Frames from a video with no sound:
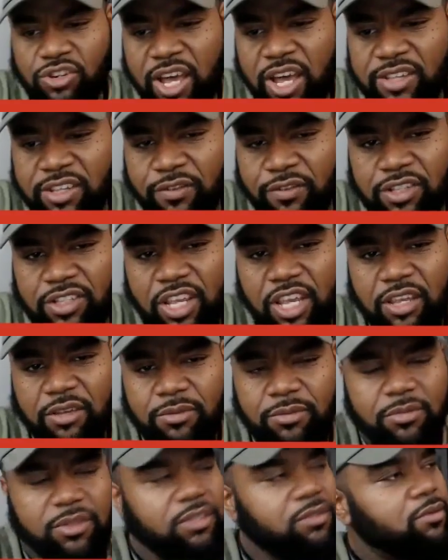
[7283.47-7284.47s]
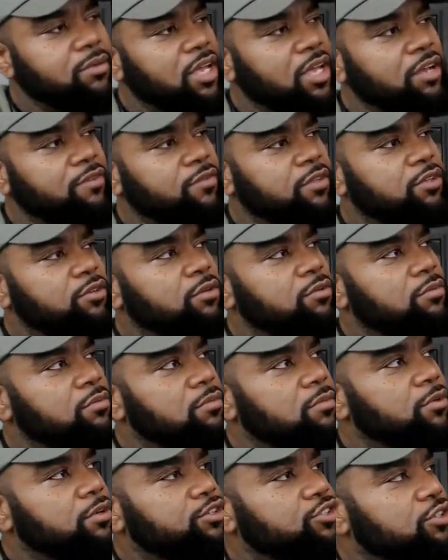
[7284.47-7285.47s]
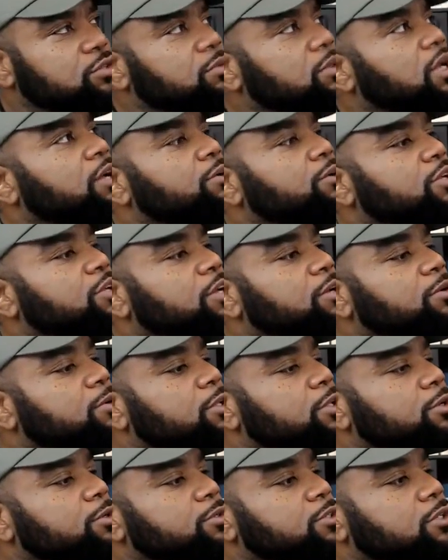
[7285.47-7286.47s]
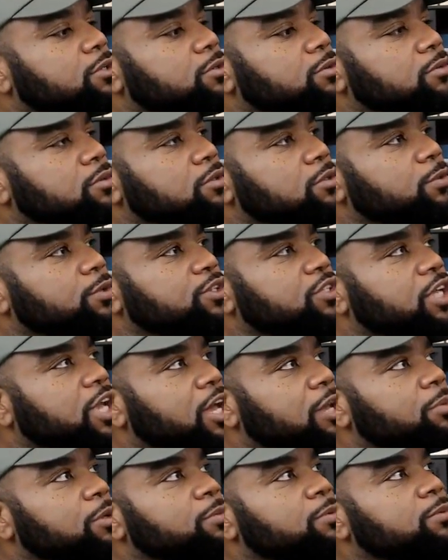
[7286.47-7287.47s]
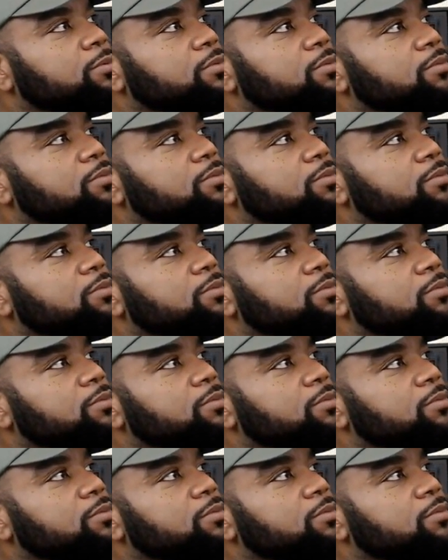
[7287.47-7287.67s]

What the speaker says: ever say that where is your you got no clothes on? You want to say hi to people?